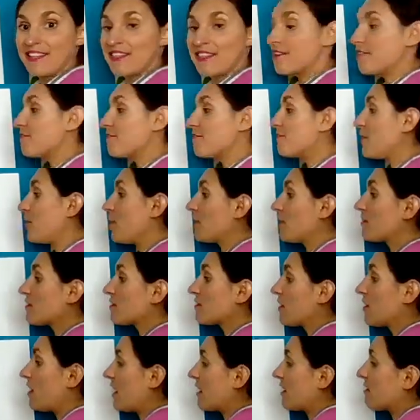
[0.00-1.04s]
The first
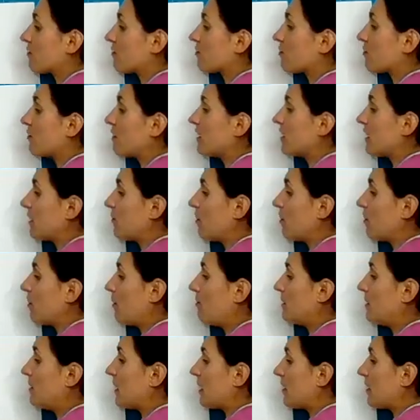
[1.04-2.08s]
line is really
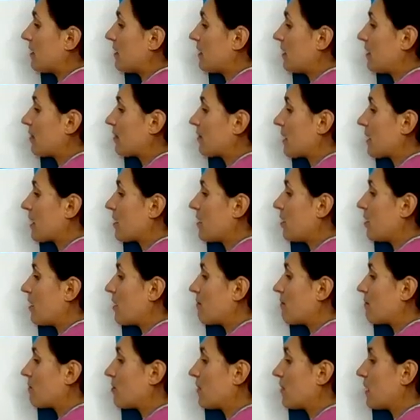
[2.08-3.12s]
wobbly. Here I go.
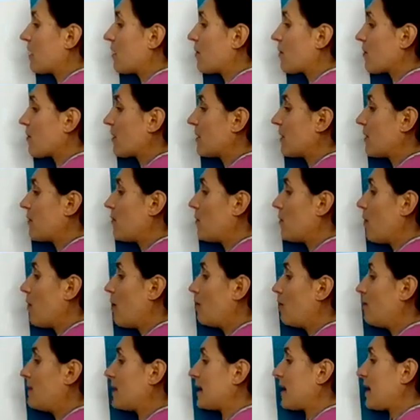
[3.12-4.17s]
I'm doing a really
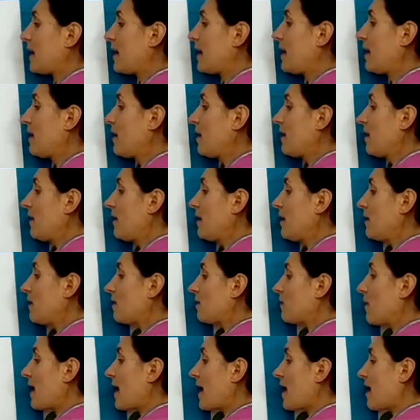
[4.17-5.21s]
wobbly,
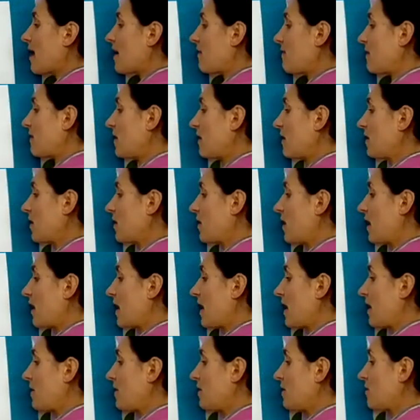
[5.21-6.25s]
wavy
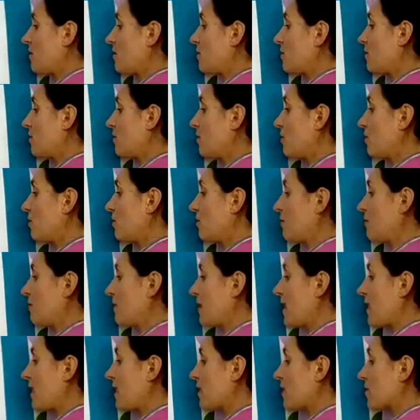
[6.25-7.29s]
line all the
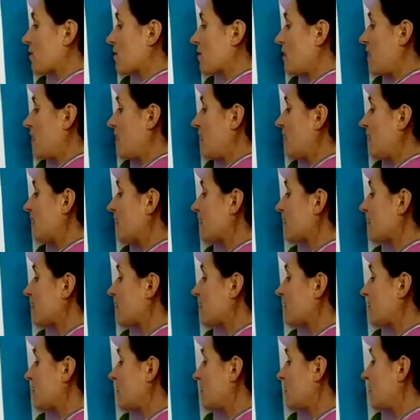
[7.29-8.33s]
way
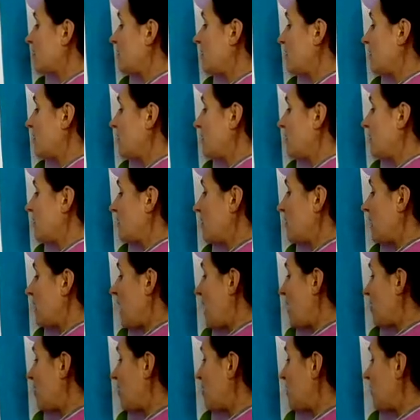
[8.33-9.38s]
across.
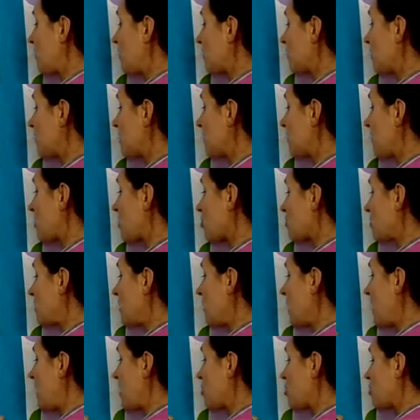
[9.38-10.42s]
I don't have to touch
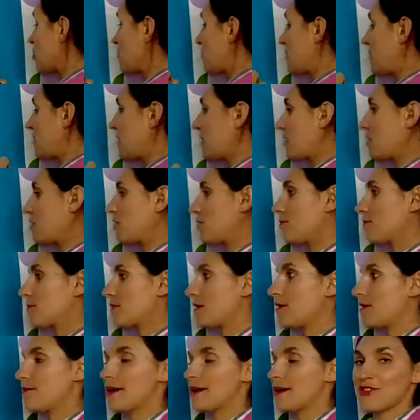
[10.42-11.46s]
the edge, but I go
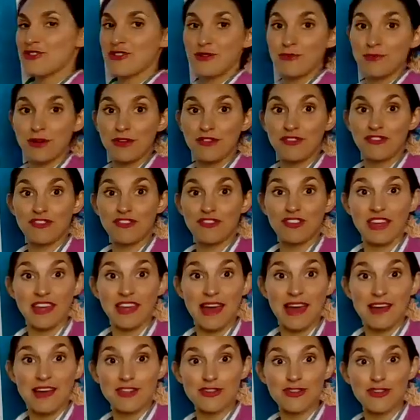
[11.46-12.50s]
pretty much almost to the
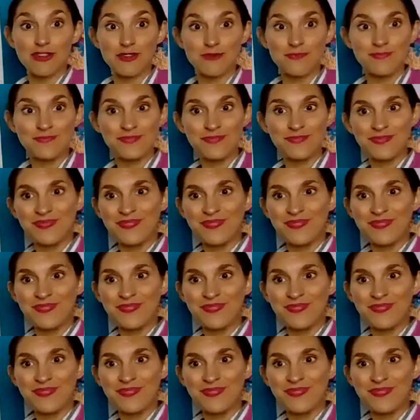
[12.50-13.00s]
edge.